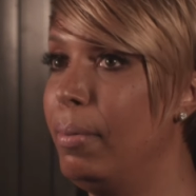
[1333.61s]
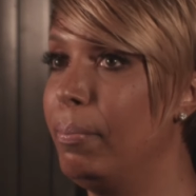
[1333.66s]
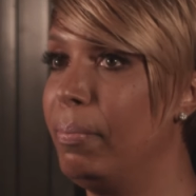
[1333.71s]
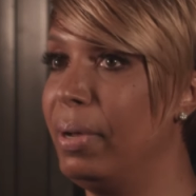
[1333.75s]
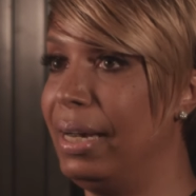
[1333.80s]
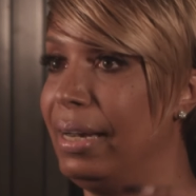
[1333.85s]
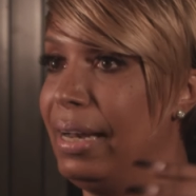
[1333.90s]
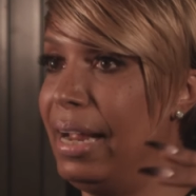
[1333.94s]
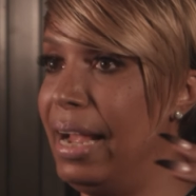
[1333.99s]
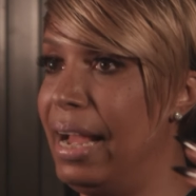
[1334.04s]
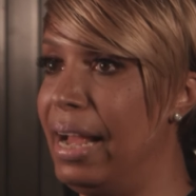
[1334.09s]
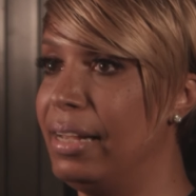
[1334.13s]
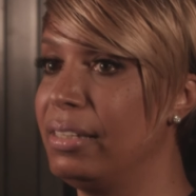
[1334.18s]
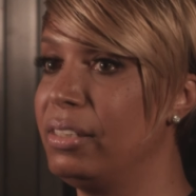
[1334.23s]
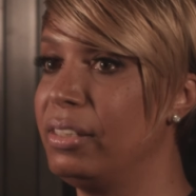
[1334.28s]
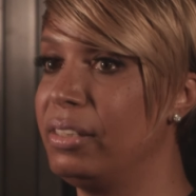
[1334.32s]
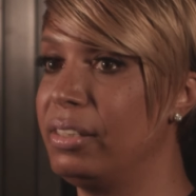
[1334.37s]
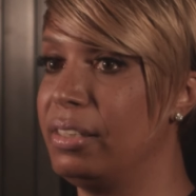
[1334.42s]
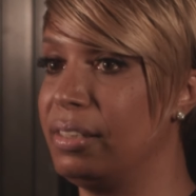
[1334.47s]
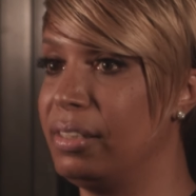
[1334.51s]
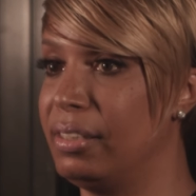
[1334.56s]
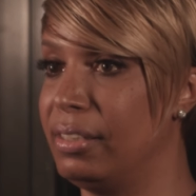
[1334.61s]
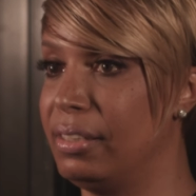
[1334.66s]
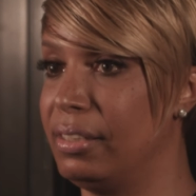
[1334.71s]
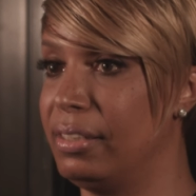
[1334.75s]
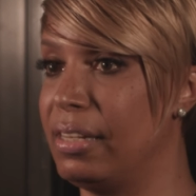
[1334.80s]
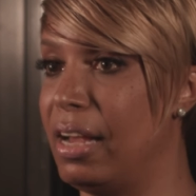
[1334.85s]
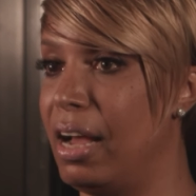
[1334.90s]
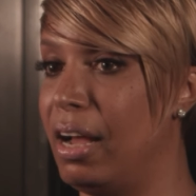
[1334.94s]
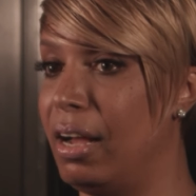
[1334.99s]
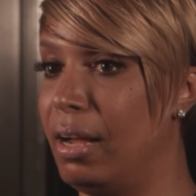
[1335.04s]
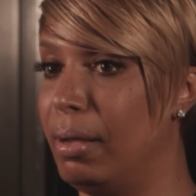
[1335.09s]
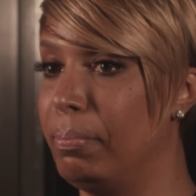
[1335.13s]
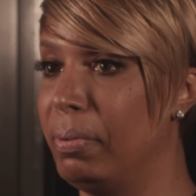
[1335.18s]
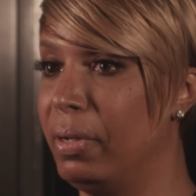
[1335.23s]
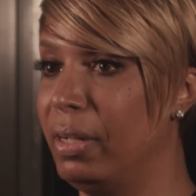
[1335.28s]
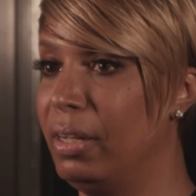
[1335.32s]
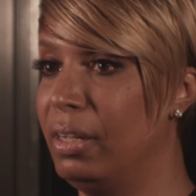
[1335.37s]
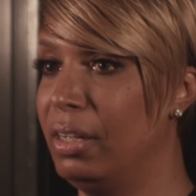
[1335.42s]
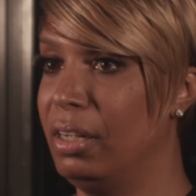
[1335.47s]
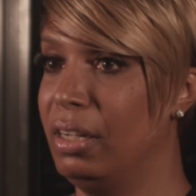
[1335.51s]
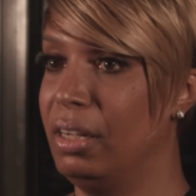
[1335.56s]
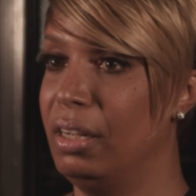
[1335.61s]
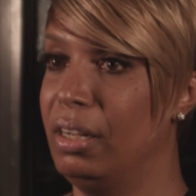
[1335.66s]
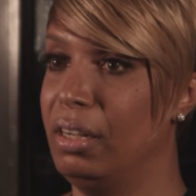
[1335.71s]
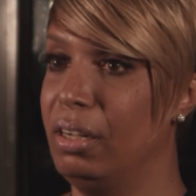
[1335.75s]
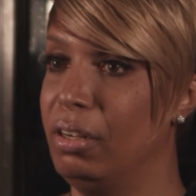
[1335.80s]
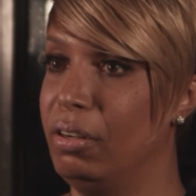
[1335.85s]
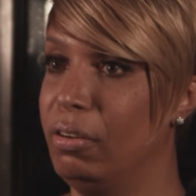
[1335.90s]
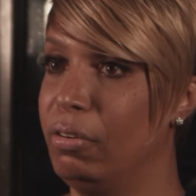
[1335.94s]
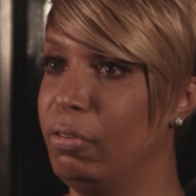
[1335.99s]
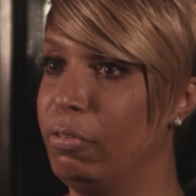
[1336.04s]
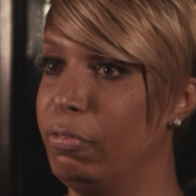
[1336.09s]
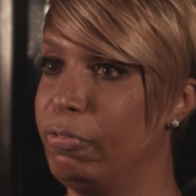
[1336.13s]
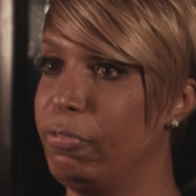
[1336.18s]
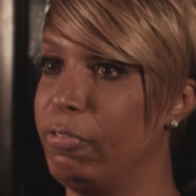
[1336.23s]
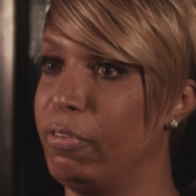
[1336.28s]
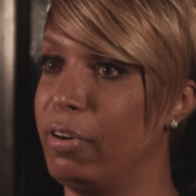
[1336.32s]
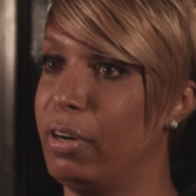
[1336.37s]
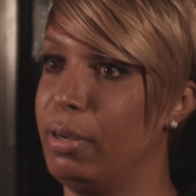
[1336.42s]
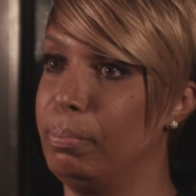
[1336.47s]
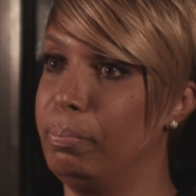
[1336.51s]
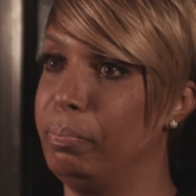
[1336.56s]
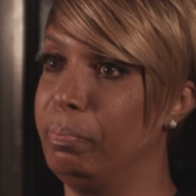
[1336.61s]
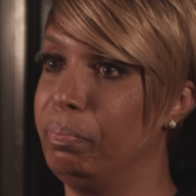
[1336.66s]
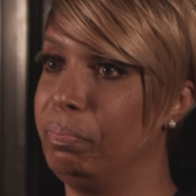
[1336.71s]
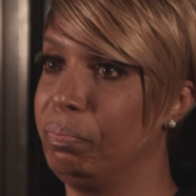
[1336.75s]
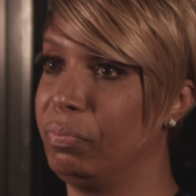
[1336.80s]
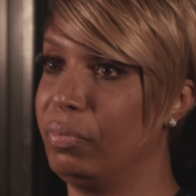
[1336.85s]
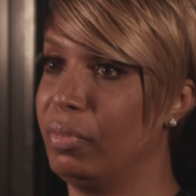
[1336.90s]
But it has to stop from